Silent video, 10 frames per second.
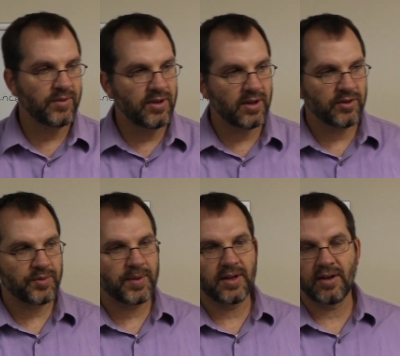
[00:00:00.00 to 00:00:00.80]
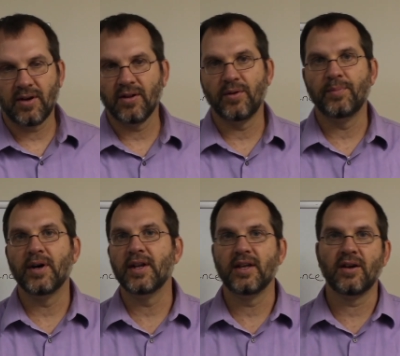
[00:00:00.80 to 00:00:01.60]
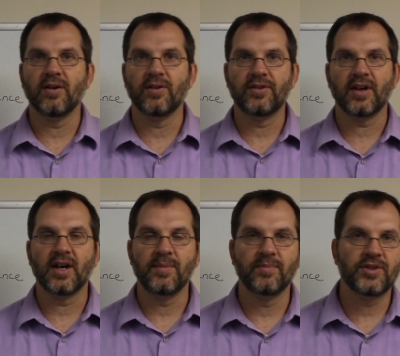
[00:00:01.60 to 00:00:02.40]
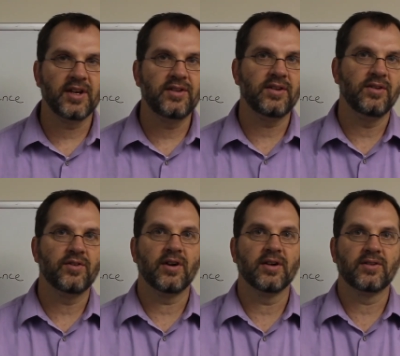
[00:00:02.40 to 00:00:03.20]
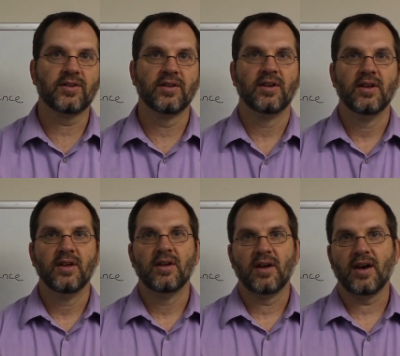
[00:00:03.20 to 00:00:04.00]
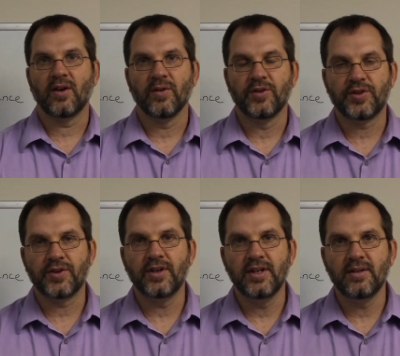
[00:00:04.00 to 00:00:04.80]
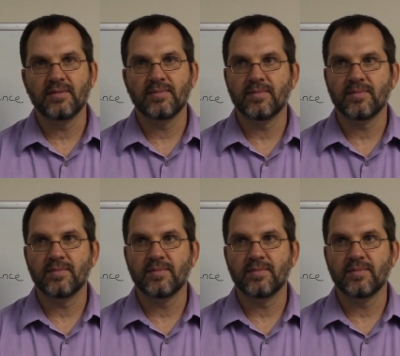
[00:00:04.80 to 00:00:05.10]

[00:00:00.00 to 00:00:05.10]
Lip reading: you know, spending all their money and all their time chasing drugs out on the street,